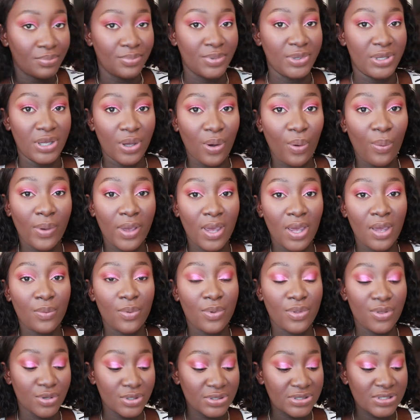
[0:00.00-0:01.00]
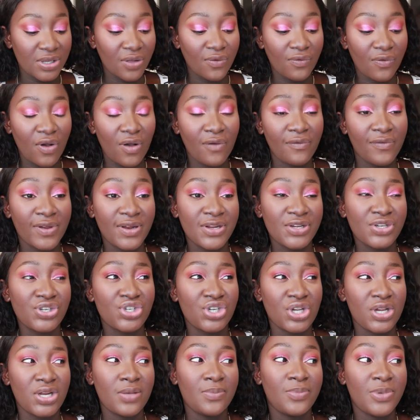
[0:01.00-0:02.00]
be okay with your self-confidence
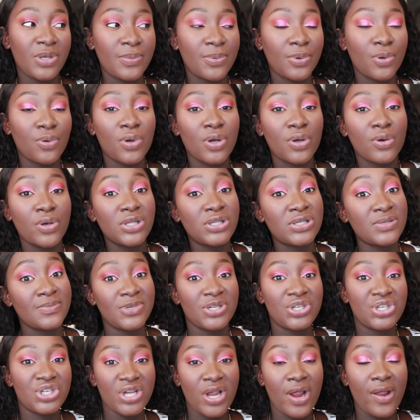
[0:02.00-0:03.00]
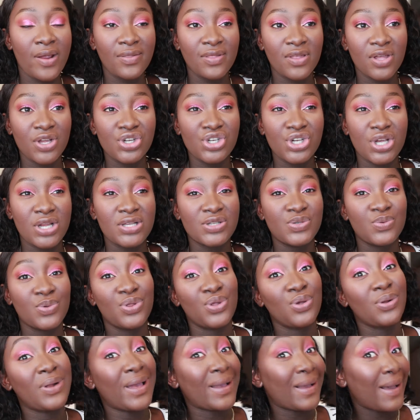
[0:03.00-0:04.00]
journey. People who are going to be sharing their journeys
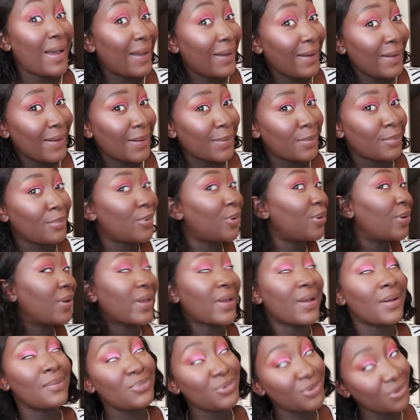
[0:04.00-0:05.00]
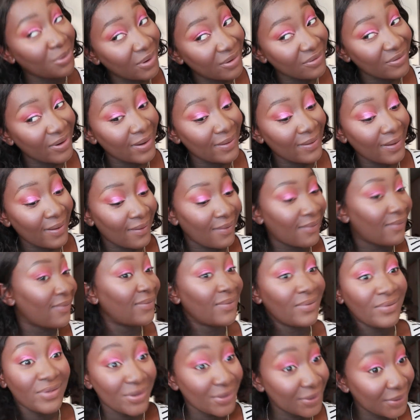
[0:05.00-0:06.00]
with you, like I am, or like I'm doing right now,
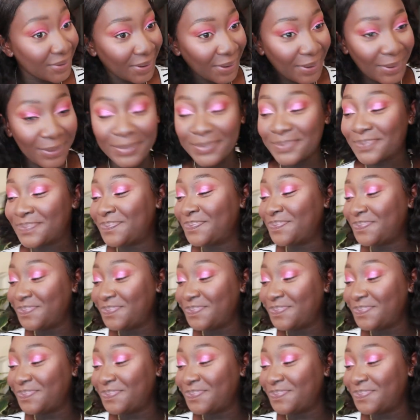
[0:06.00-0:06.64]
you know.